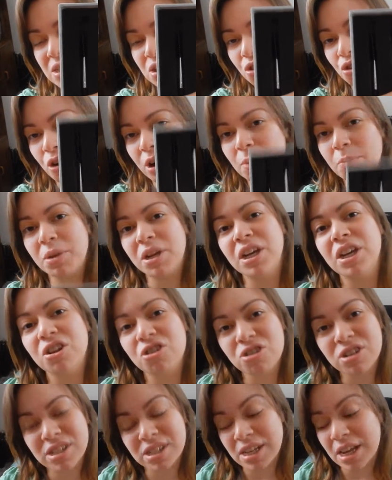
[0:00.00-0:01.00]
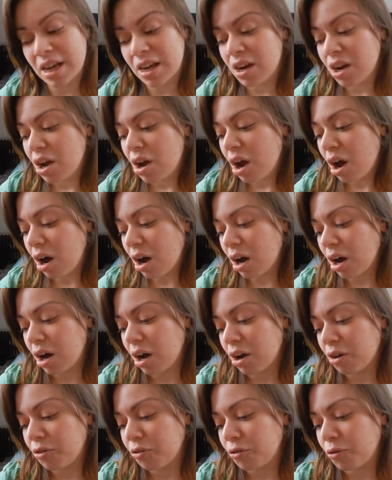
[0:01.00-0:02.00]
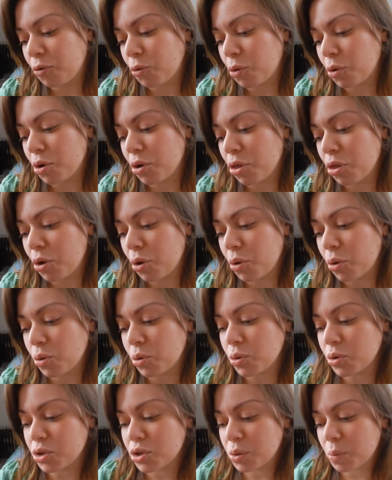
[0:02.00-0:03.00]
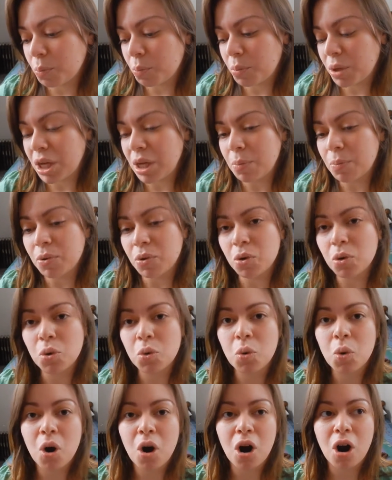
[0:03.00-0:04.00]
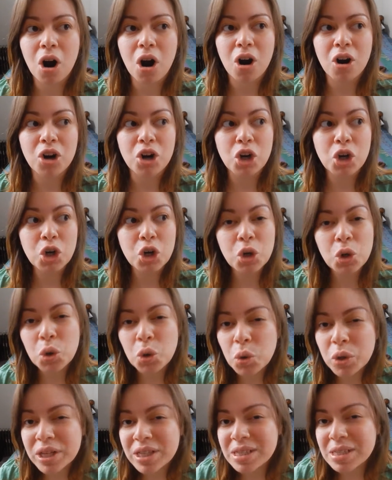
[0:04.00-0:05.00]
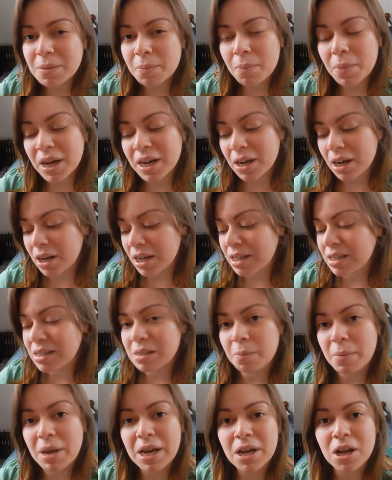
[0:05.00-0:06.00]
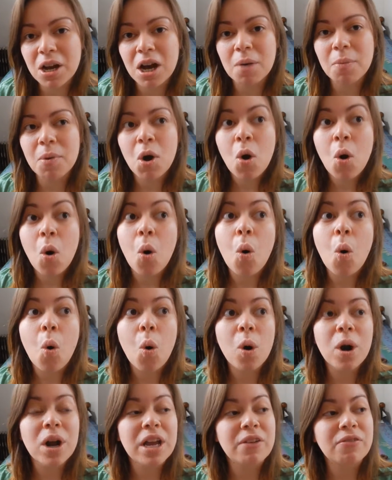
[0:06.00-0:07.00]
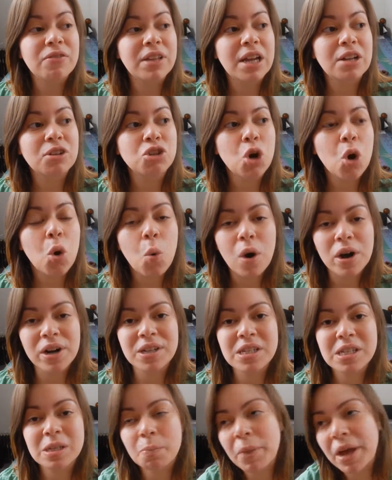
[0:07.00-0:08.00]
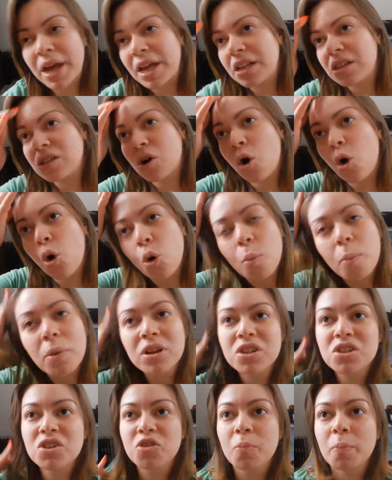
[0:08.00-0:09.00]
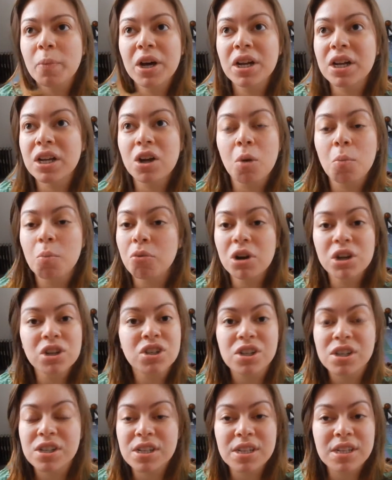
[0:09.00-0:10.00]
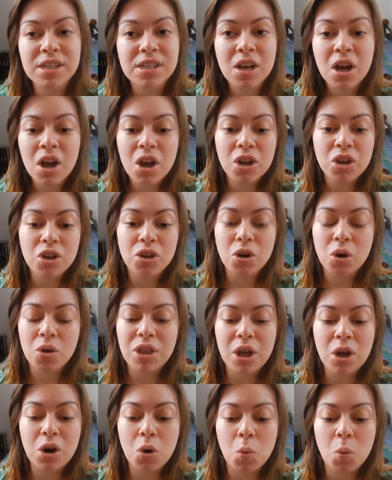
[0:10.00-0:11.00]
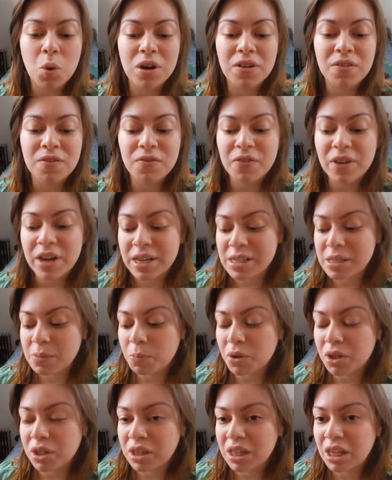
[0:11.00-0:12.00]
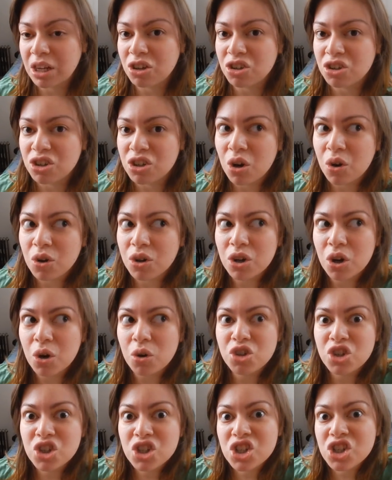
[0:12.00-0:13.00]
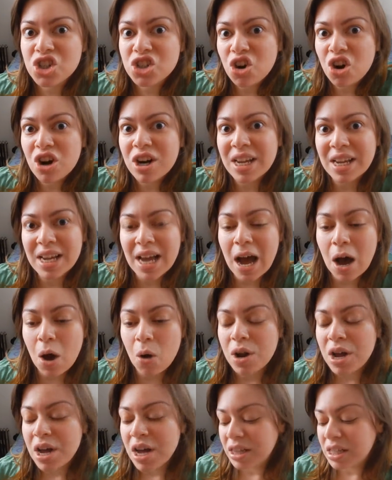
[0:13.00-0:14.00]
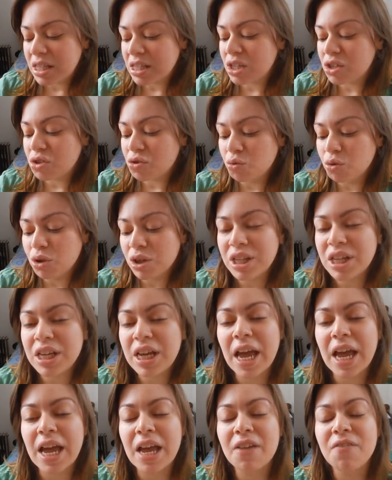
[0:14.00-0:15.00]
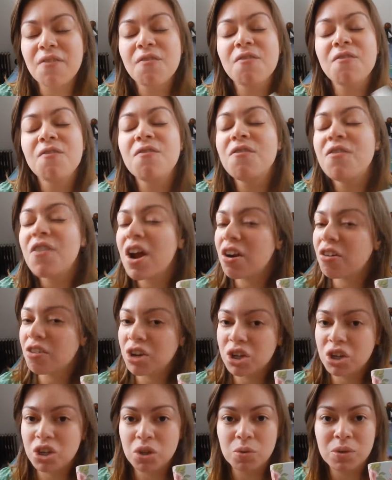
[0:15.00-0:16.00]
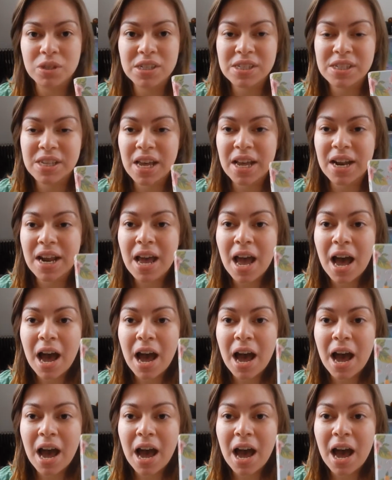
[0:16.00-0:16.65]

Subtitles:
is a great beginner set for those people who are new into makeup, or if they don't want to spend a whole bunch of money on brushes, you know, they don't want to invest, but they're, you know, just starting out. This is really a very cute set.